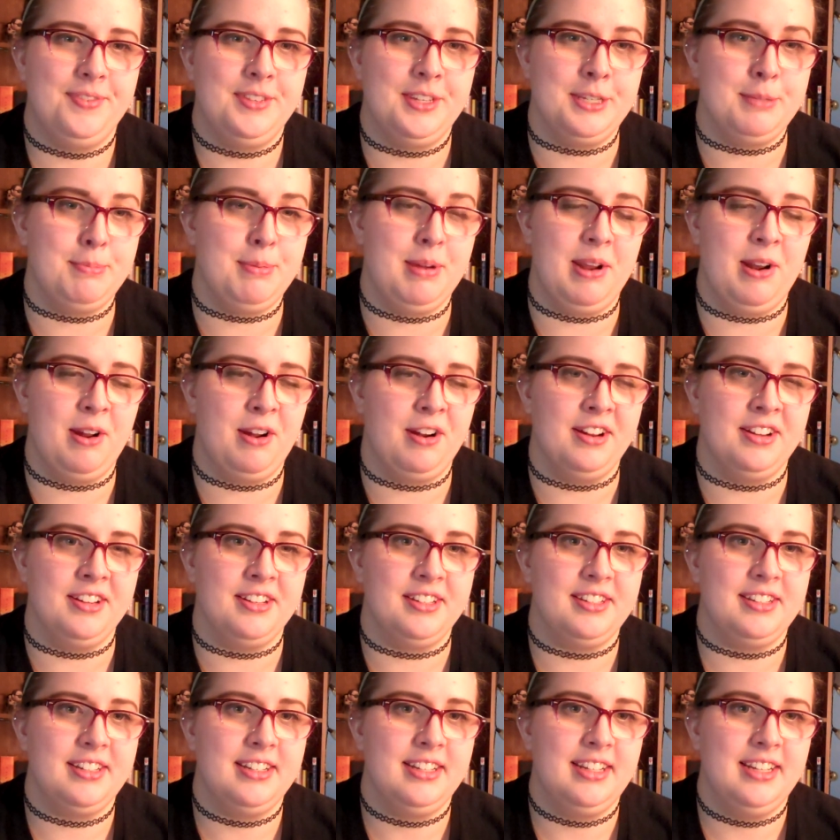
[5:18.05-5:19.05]
just being
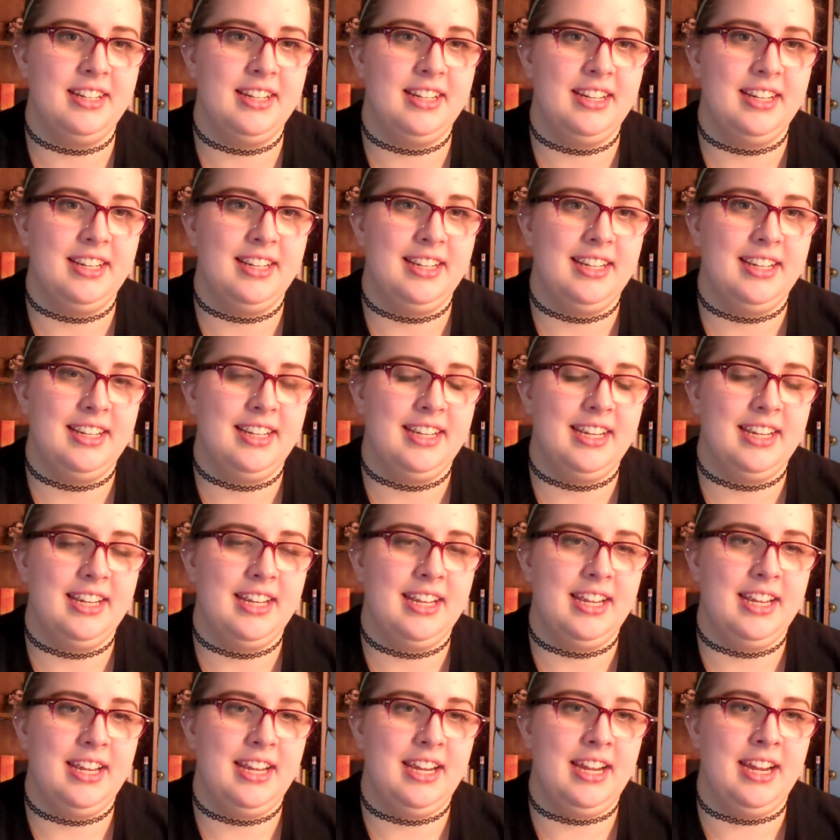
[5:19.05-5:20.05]
honest.
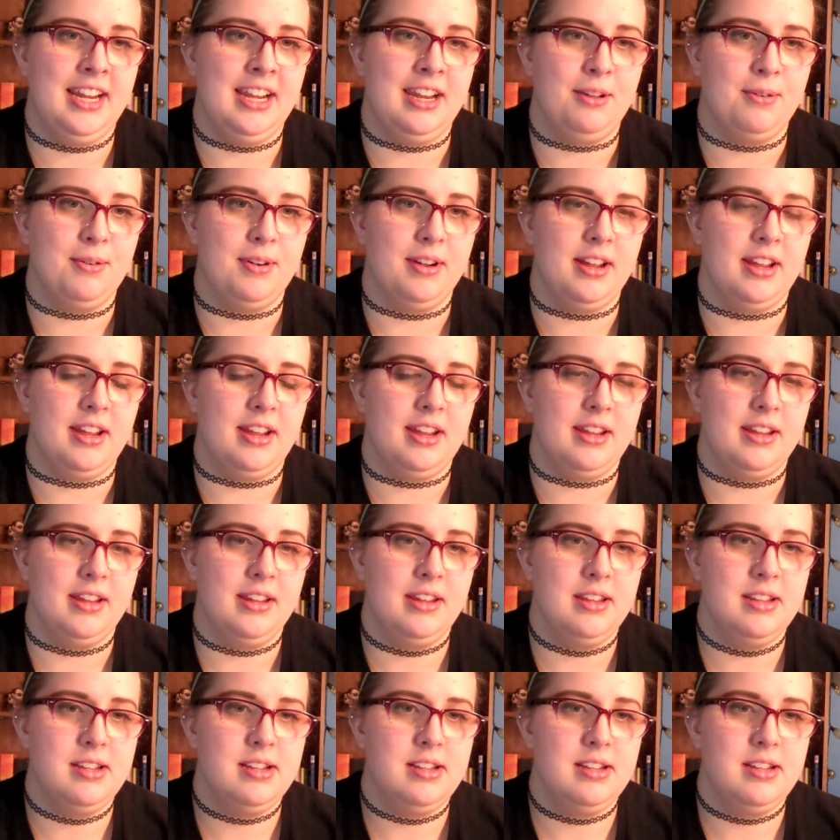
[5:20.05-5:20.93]
Anyway,